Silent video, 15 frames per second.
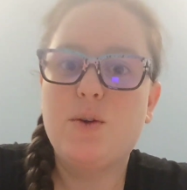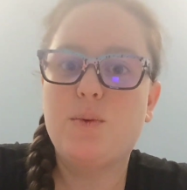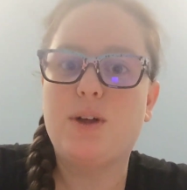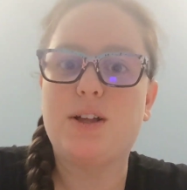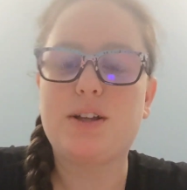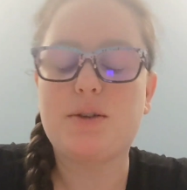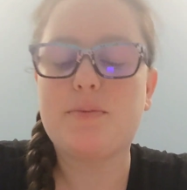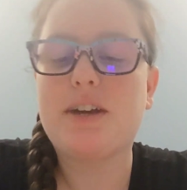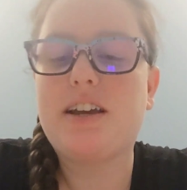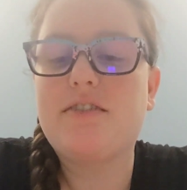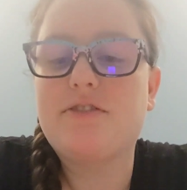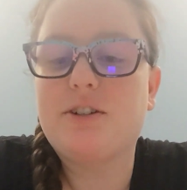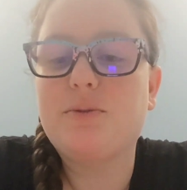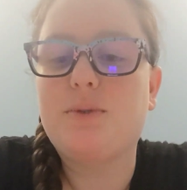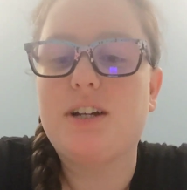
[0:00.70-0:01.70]
Welcome
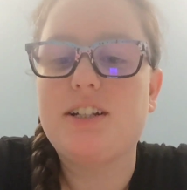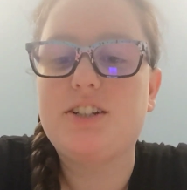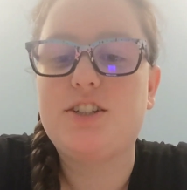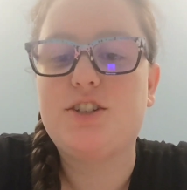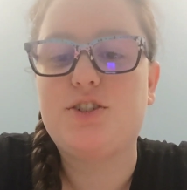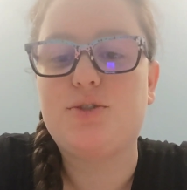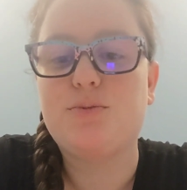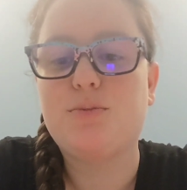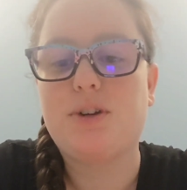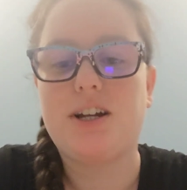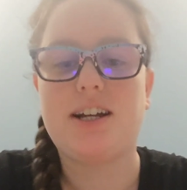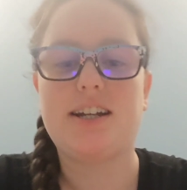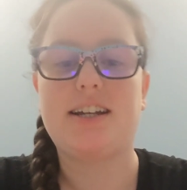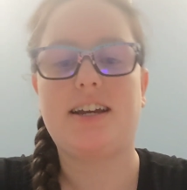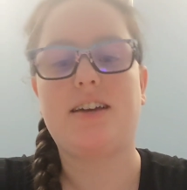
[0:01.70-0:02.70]
everyone to
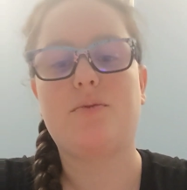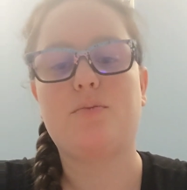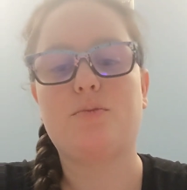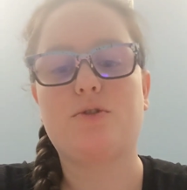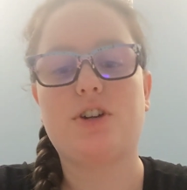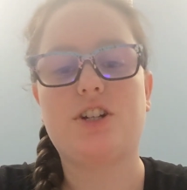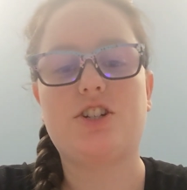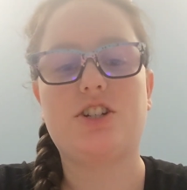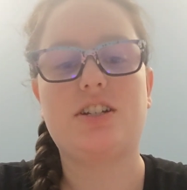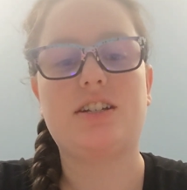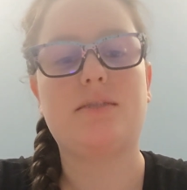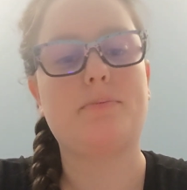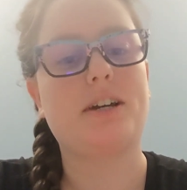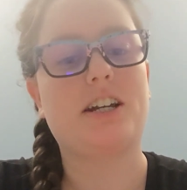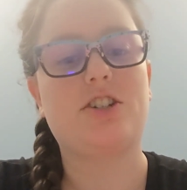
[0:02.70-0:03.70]
Pride and
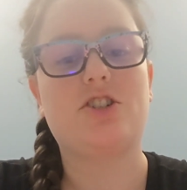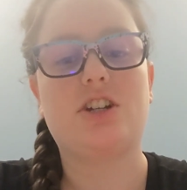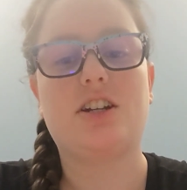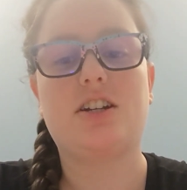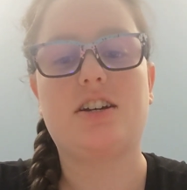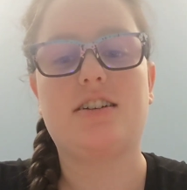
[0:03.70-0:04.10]
Prejudice by Jane